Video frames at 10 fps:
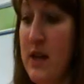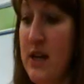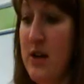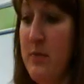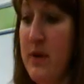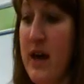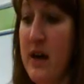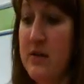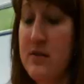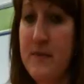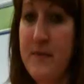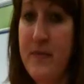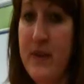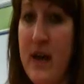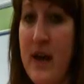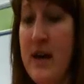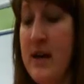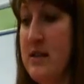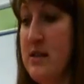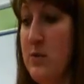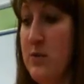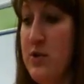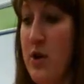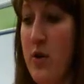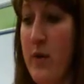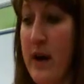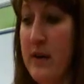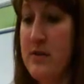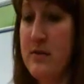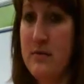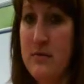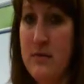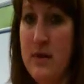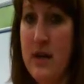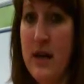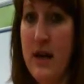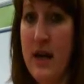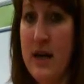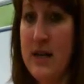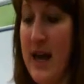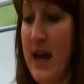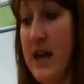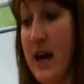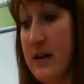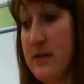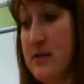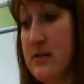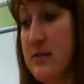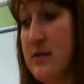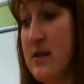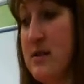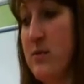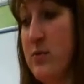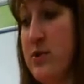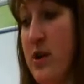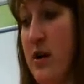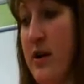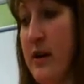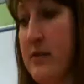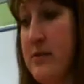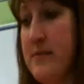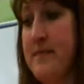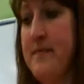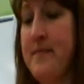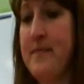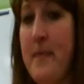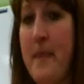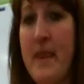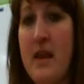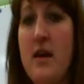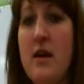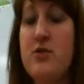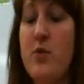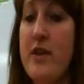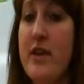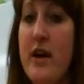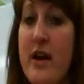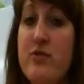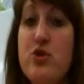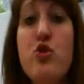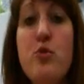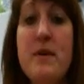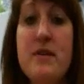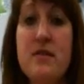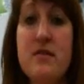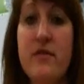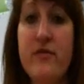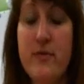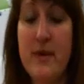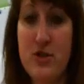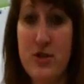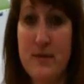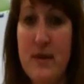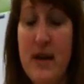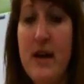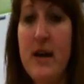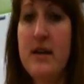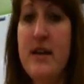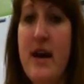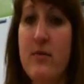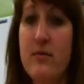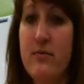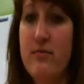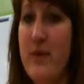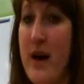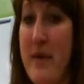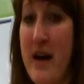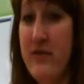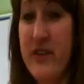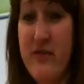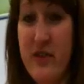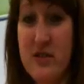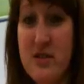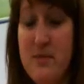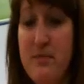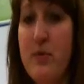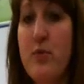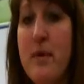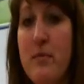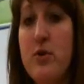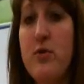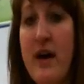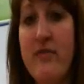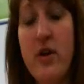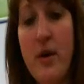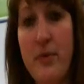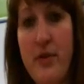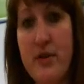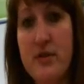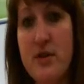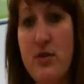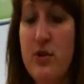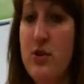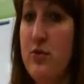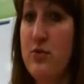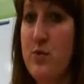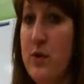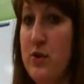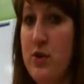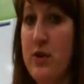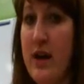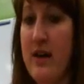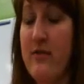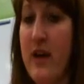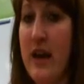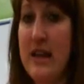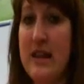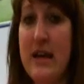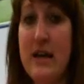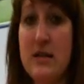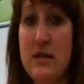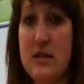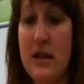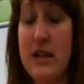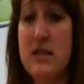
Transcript: right here, BX, is equal to OX, and NX is equal to RX. So right there I have 2 pieces of information. Now, I'm out of givens, but remember you have a couple of things that you can use when you don't have anything else